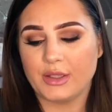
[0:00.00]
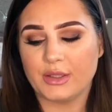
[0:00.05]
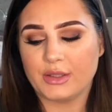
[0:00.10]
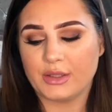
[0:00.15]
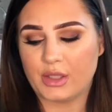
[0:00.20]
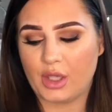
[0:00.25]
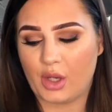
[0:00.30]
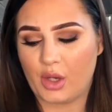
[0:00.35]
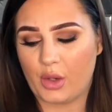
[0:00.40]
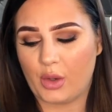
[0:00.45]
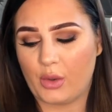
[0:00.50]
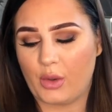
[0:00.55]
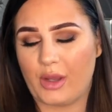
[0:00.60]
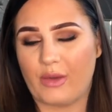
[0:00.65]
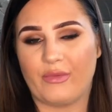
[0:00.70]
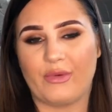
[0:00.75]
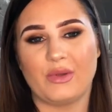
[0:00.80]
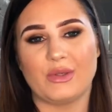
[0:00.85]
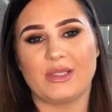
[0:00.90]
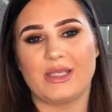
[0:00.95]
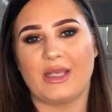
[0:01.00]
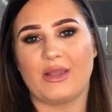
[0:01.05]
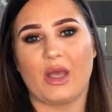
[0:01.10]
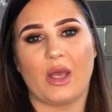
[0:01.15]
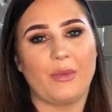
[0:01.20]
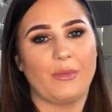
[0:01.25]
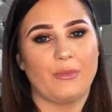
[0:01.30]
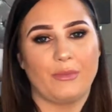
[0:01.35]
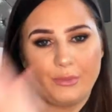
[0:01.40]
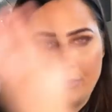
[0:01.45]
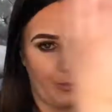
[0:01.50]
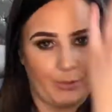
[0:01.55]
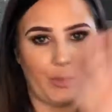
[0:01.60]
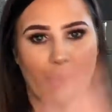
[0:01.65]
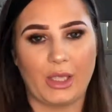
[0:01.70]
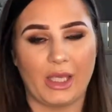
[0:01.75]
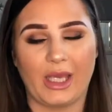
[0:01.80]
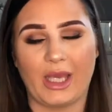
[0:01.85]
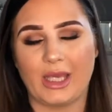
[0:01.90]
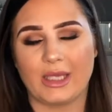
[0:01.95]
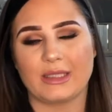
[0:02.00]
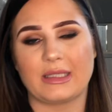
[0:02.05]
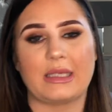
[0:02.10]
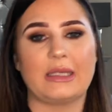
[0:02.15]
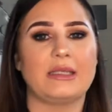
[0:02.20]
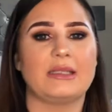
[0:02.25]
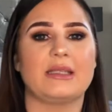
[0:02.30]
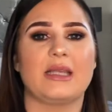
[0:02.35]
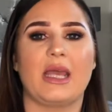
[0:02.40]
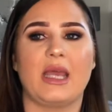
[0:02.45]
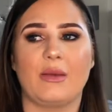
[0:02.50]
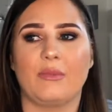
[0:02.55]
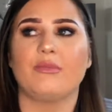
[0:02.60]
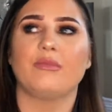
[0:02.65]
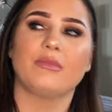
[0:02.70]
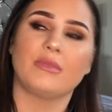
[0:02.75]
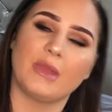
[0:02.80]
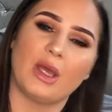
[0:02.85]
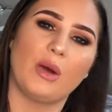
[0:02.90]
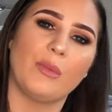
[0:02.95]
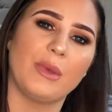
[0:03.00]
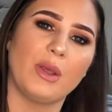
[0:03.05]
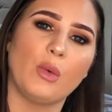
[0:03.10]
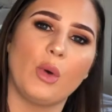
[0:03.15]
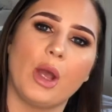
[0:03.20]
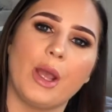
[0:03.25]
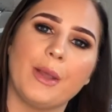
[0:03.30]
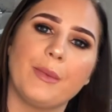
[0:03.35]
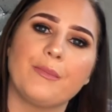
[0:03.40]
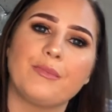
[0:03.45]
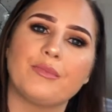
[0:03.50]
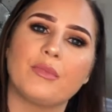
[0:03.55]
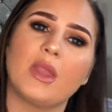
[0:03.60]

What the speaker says: So if you see that I'm looking exactly the same, that'll be why.